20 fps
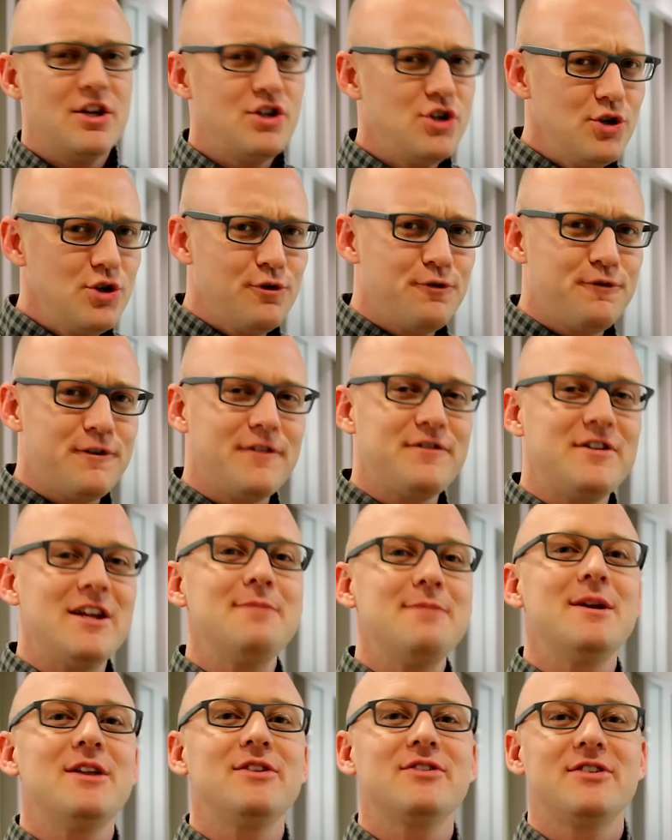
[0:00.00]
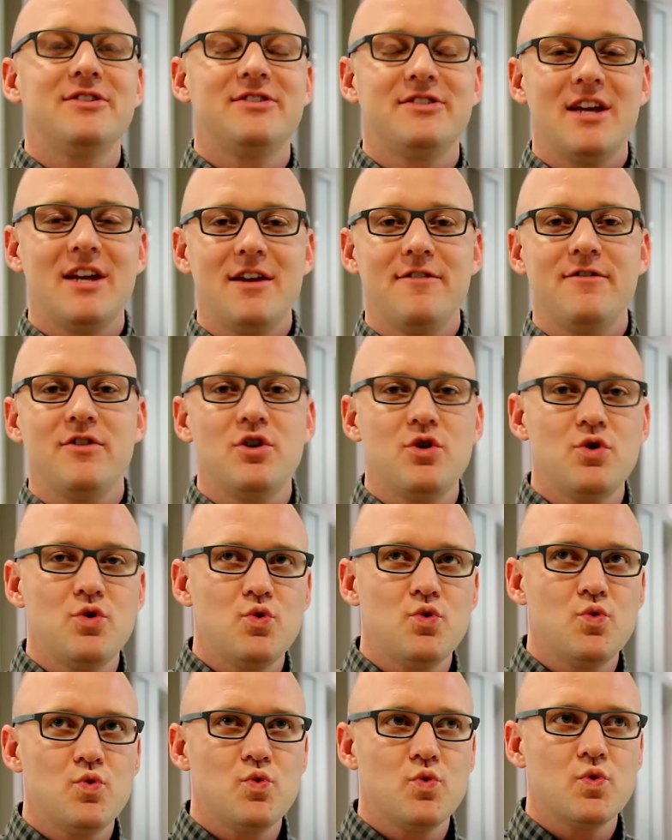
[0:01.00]
Did you know 15 minutes could save
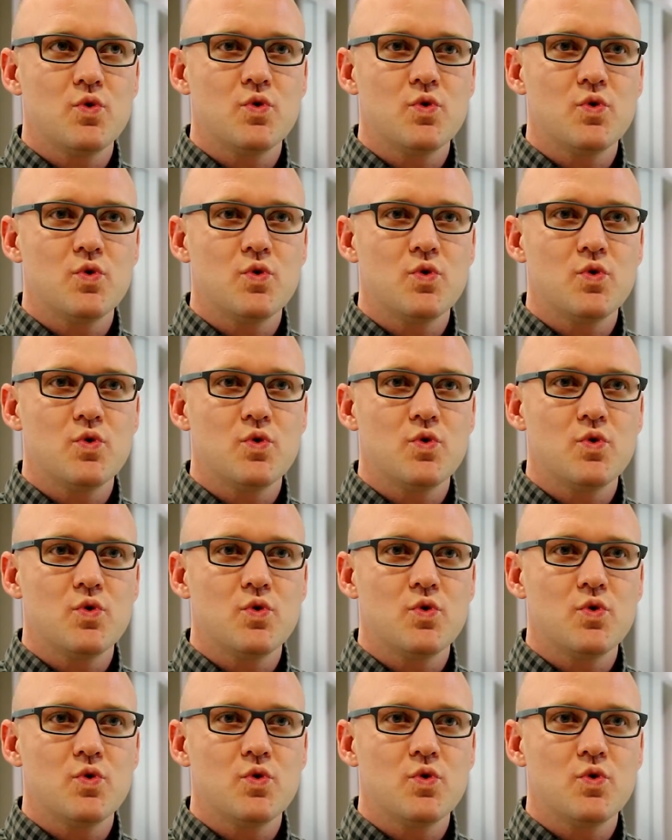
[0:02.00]
you?